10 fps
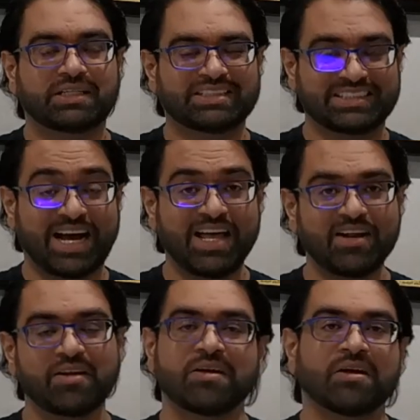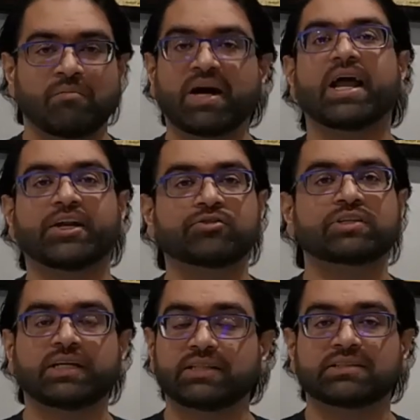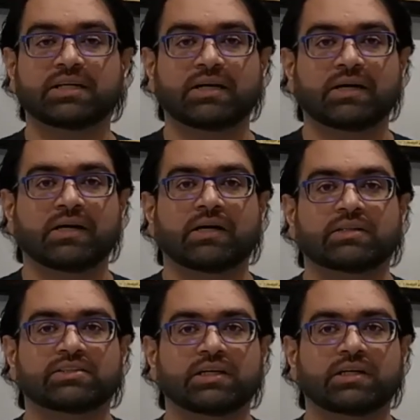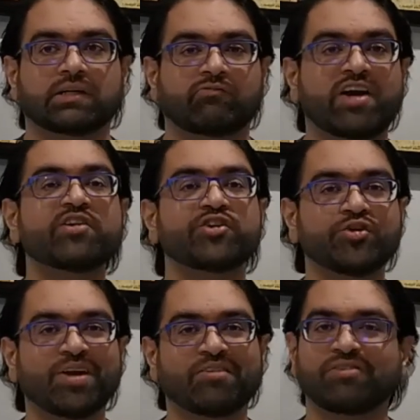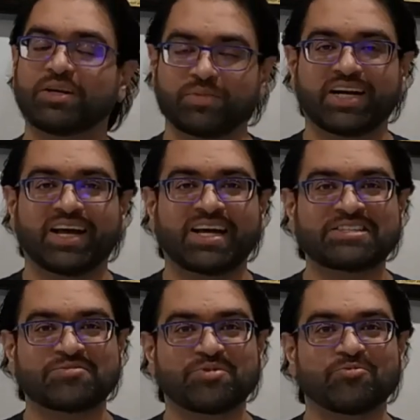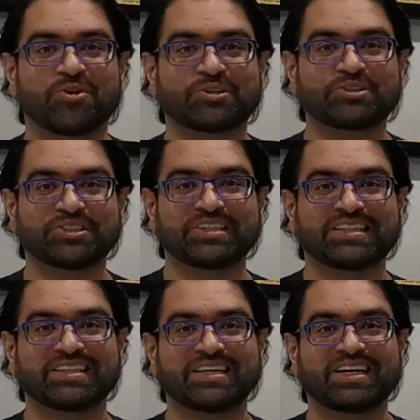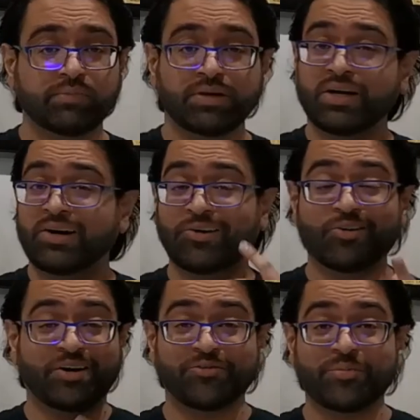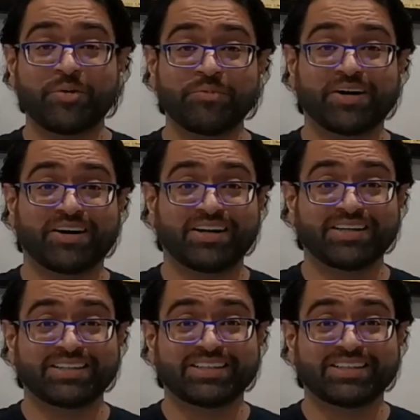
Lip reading: style, but I do think it's a very unique film that has to be watched. Oh, and remember,